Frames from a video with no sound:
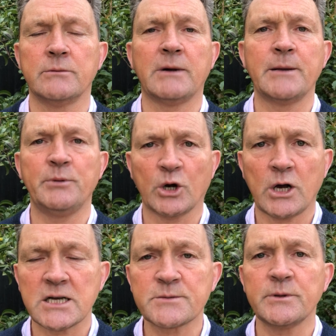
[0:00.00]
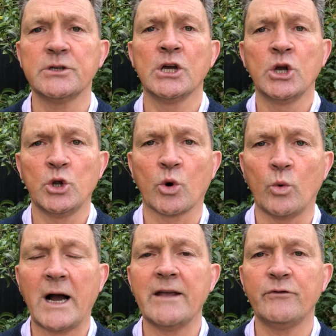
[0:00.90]
It might be your husband, your
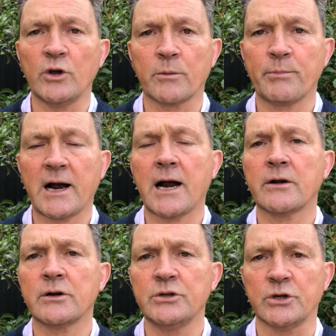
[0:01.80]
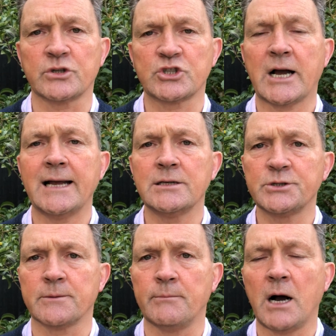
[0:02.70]
wife, your partner, your
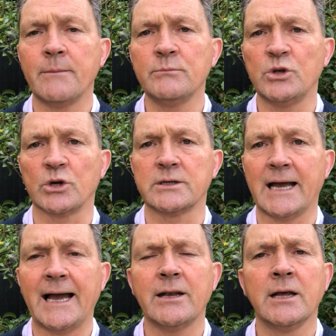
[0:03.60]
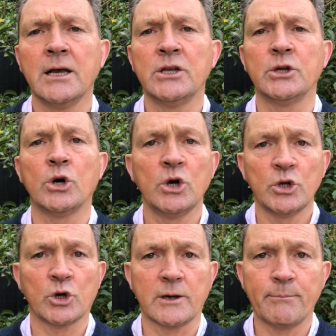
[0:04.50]
child, your mom, your dad,
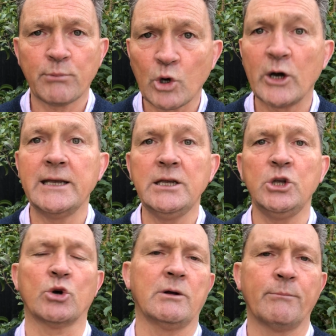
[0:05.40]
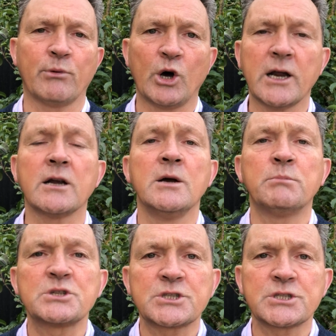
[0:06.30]
your employee, your employer,
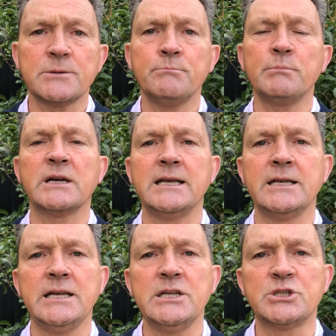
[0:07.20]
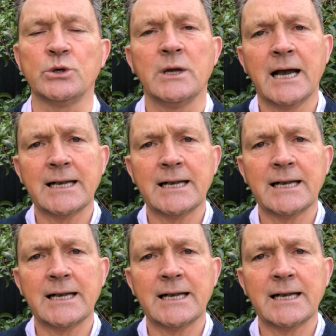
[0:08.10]
but somebody needs you.